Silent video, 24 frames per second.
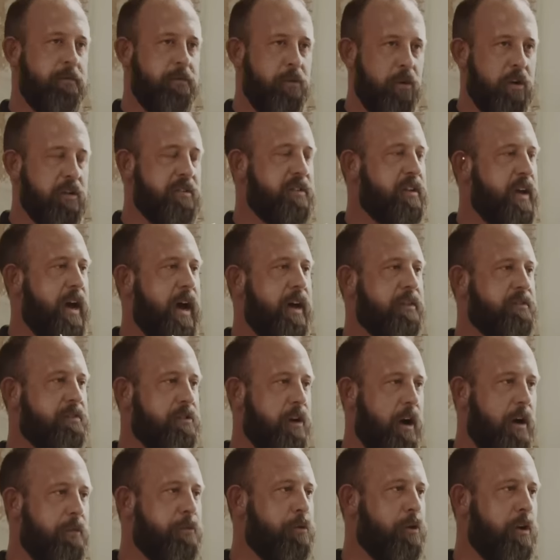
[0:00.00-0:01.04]
For a SaaS
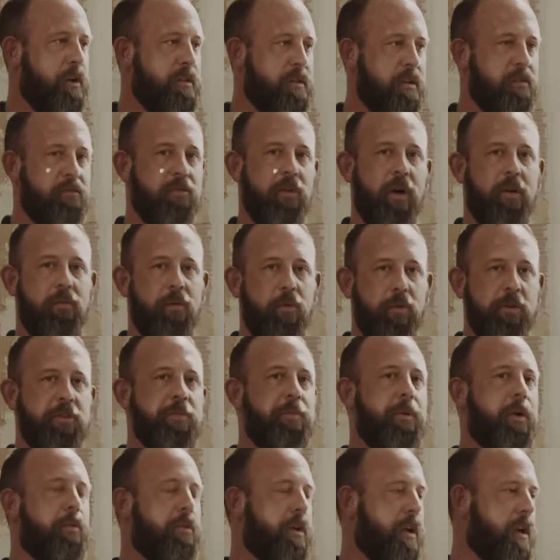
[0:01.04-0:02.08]
software at this level, we
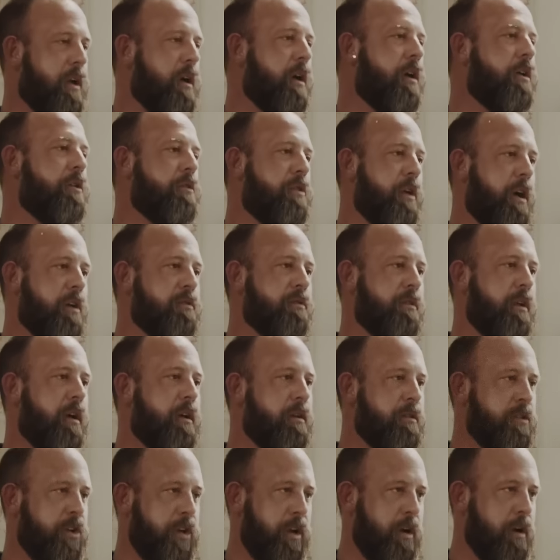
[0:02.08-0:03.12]
should be able to get
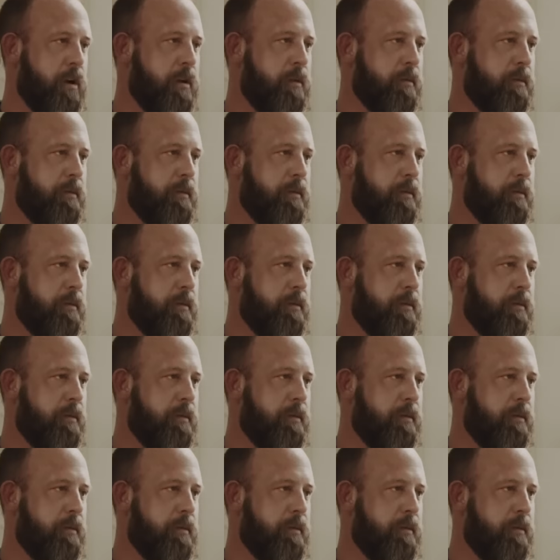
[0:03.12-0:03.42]
$100,000 a year.